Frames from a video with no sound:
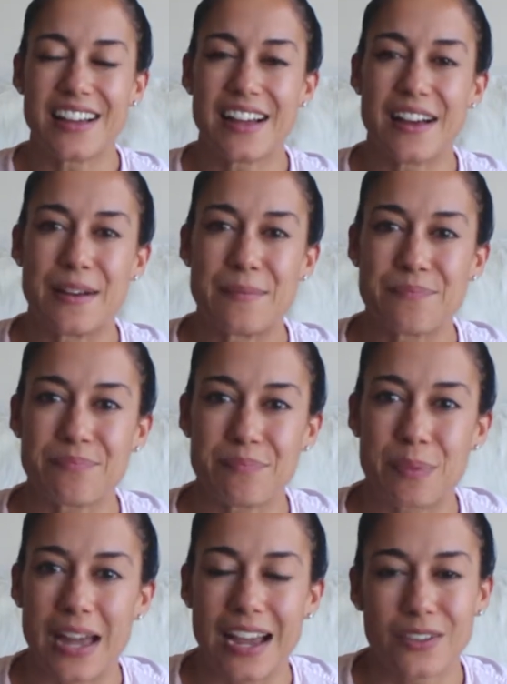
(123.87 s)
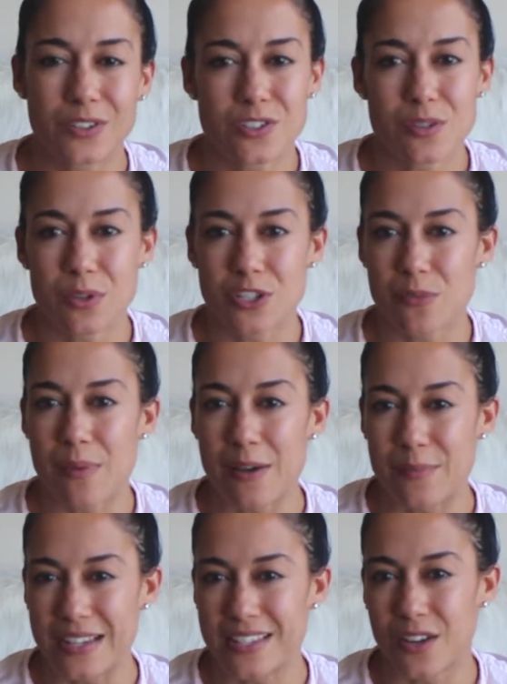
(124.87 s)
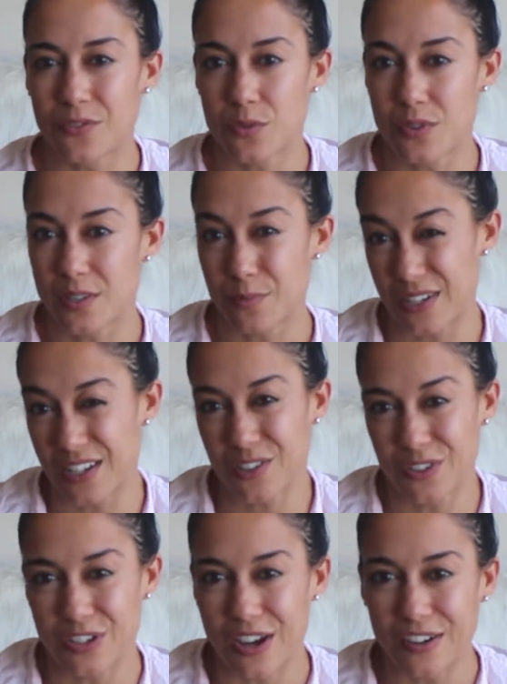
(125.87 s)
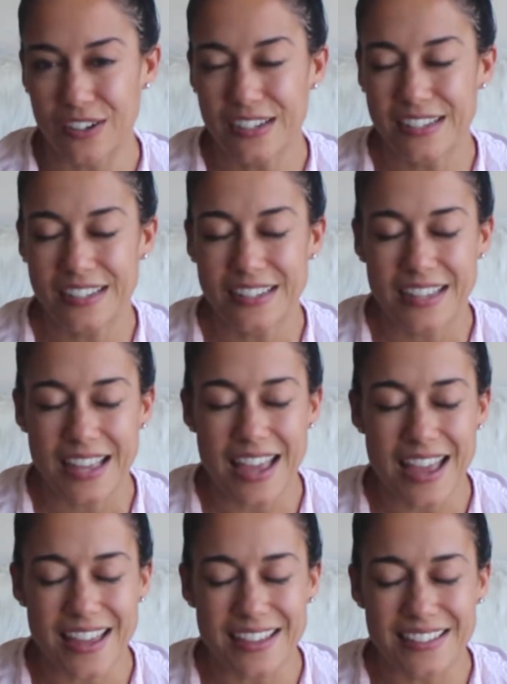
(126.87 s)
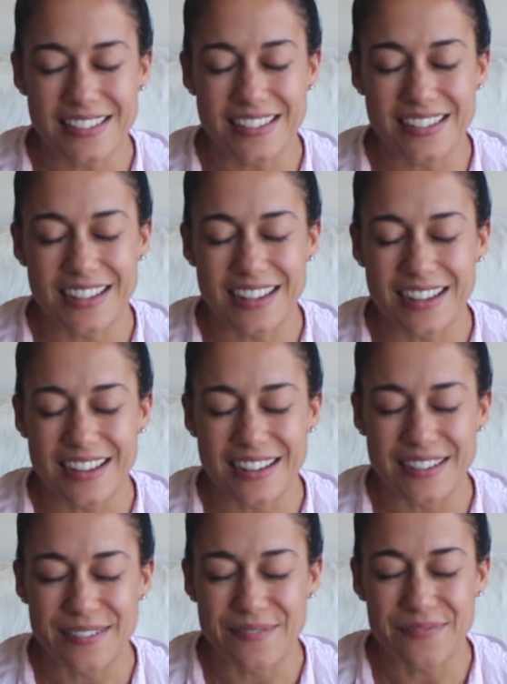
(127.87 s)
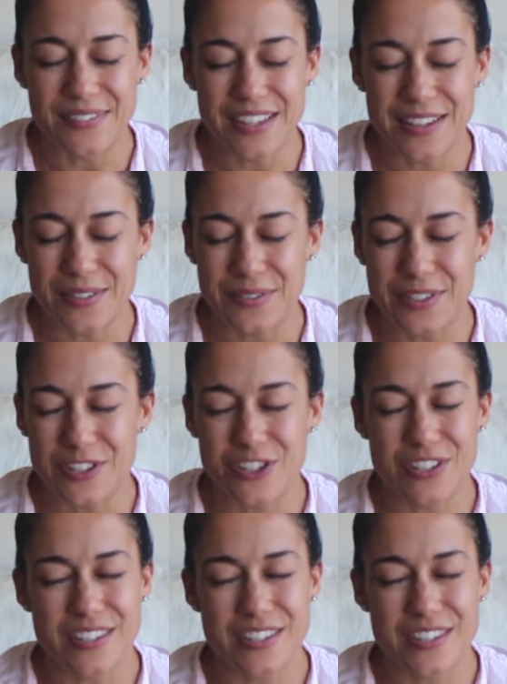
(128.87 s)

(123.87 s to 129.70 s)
But I learned so much about myself through this particular daughter, and it was